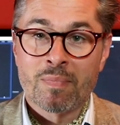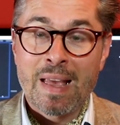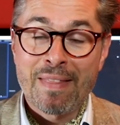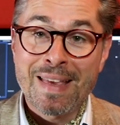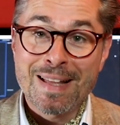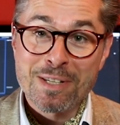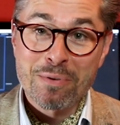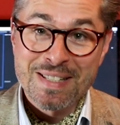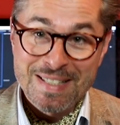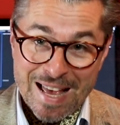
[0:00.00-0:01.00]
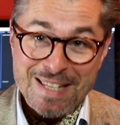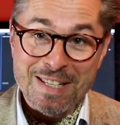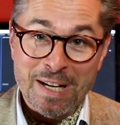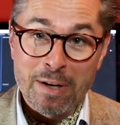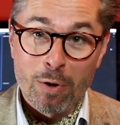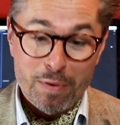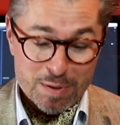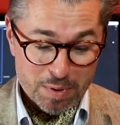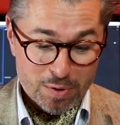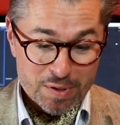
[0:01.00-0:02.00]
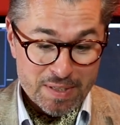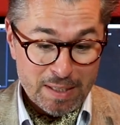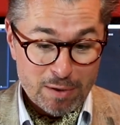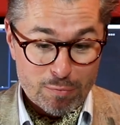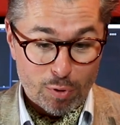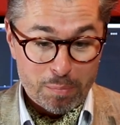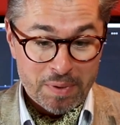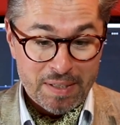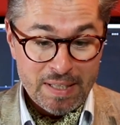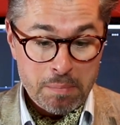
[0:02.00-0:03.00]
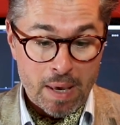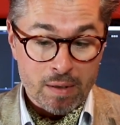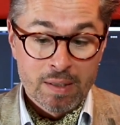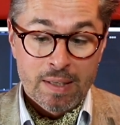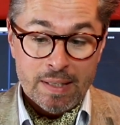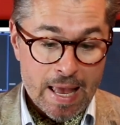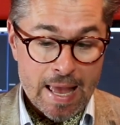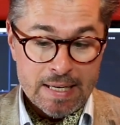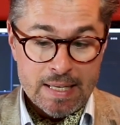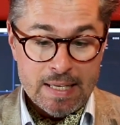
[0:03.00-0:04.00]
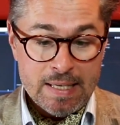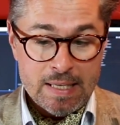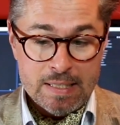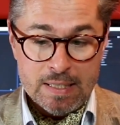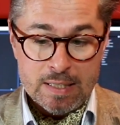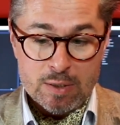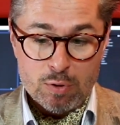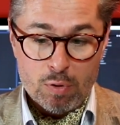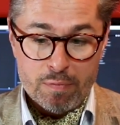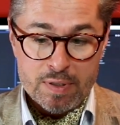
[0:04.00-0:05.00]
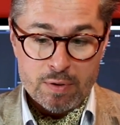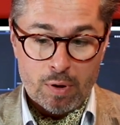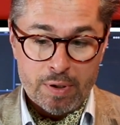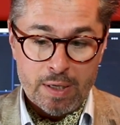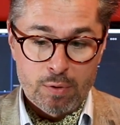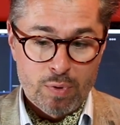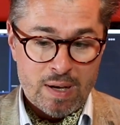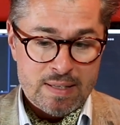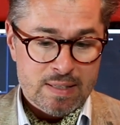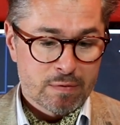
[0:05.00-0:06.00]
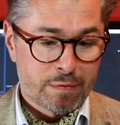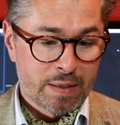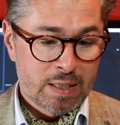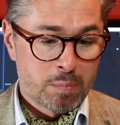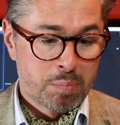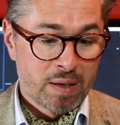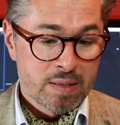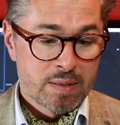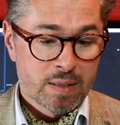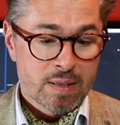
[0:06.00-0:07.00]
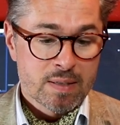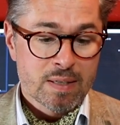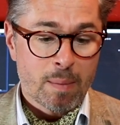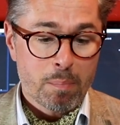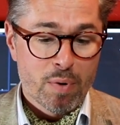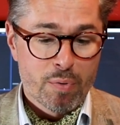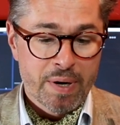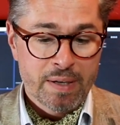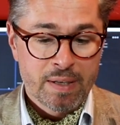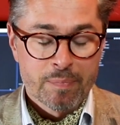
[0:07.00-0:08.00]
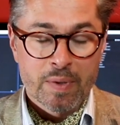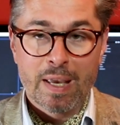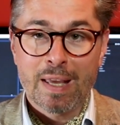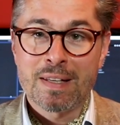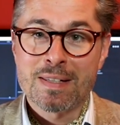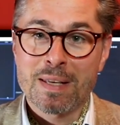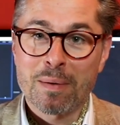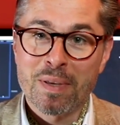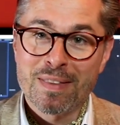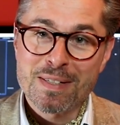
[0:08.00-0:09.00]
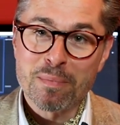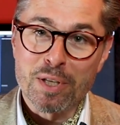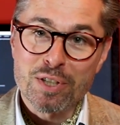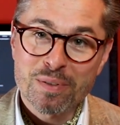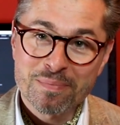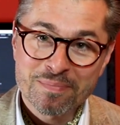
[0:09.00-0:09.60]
And the answer is yes, and I know this because Ian wrote me an email. And Ian did service on a US fleet ballistic submarine, and he sent me this image.